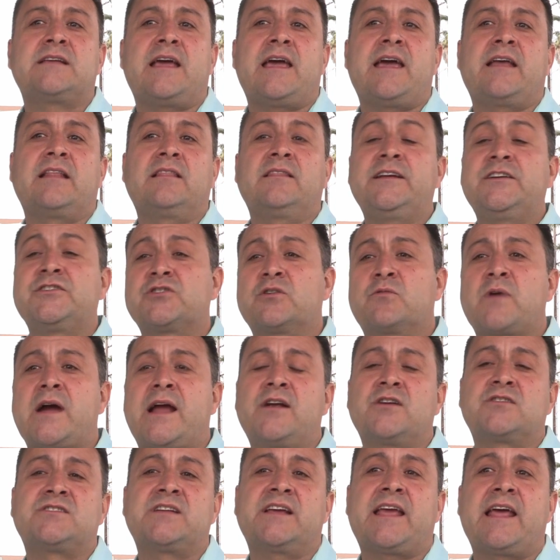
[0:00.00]
and leisure
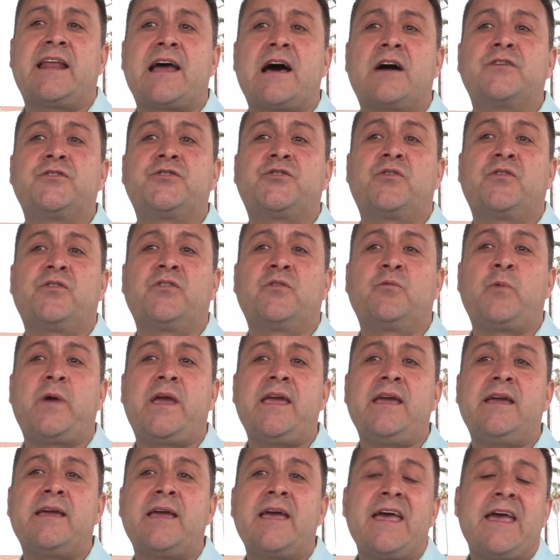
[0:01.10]
riders to get out during the
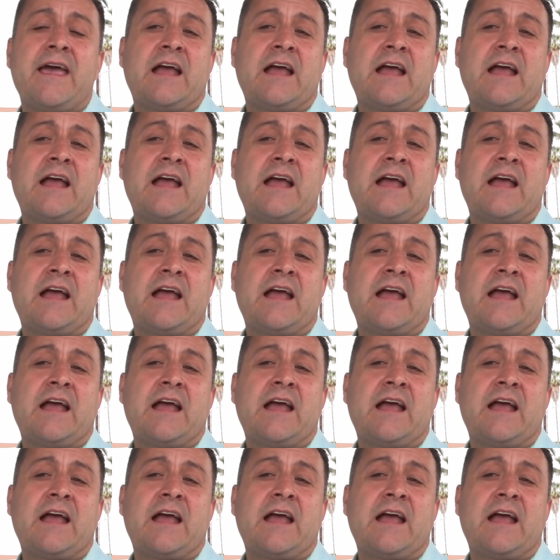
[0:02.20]
week.